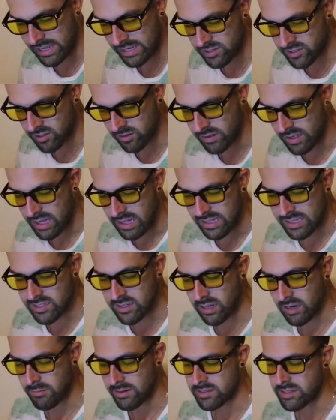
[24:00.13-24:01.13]
that. So let's
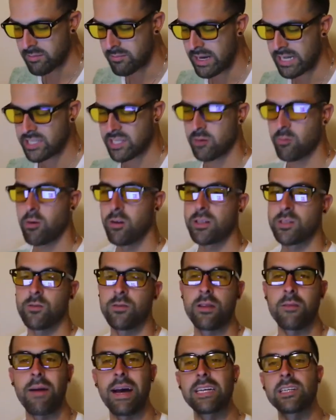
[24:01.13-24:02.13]
talk about some magic words.
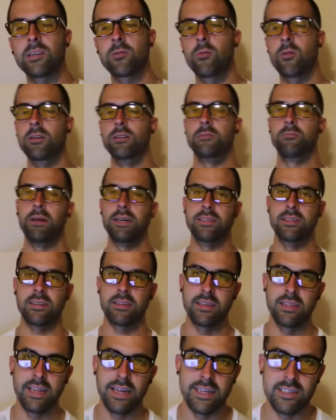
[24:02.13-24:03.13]
Well, the magic words,
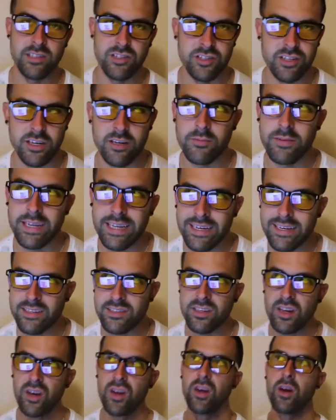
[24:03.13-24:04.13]
basically, ladies and gentlemen,
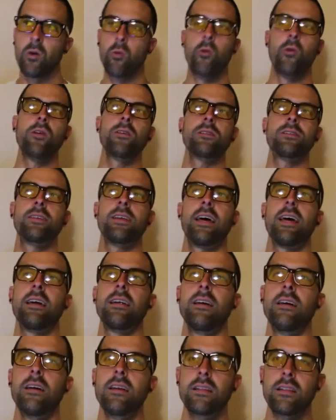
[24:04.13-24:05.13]
is words
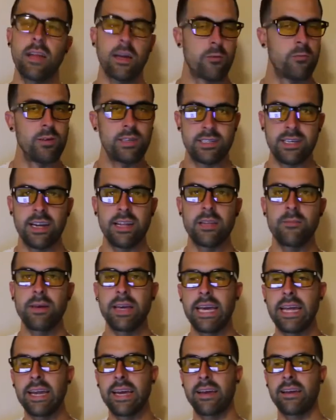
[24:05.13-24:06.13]
that, like we said in the
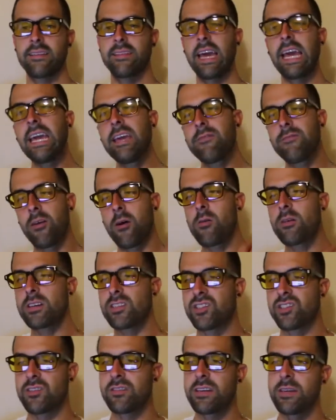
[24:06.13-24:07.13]
beginning, they evoke a
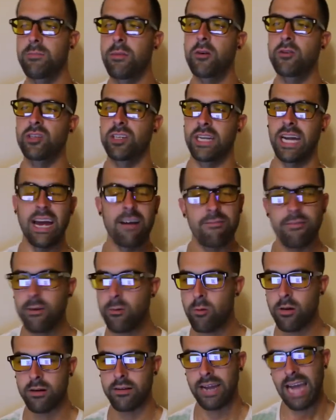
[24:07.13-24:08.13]
certain emotion. Every
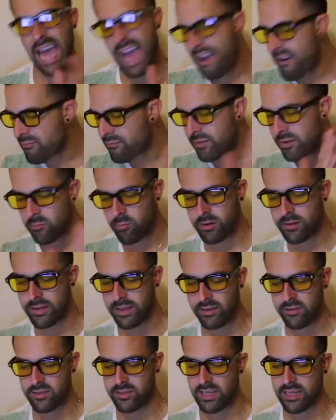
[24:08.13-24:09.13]
word
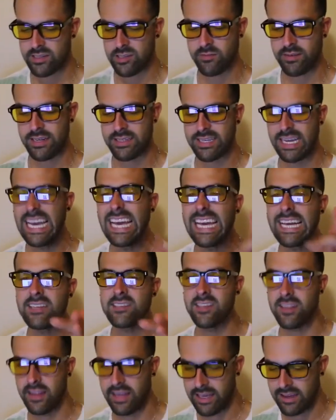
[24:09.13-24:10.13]
that you say. So when I say
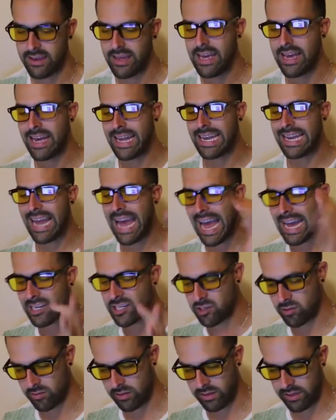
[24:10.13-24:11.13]
easily,
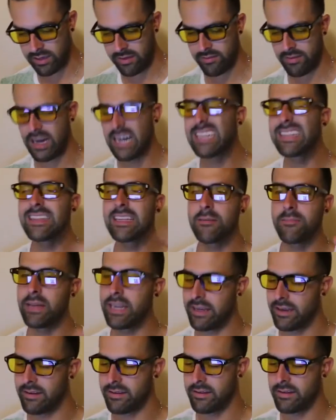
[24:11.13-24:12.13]
naturally,
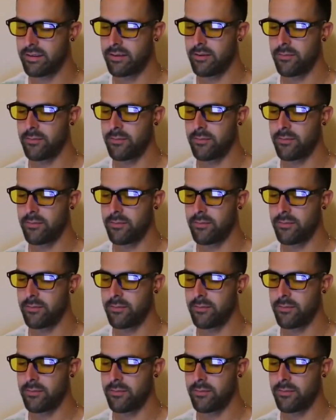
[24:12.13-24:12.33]
unlimited,